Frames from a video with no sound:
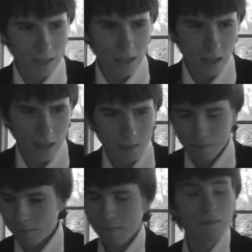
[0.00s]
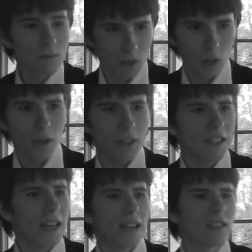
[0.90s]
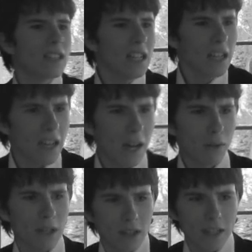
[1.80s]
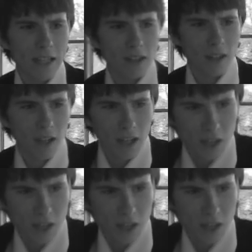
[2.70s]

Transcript: well, uh, good, yes. Now that you're here,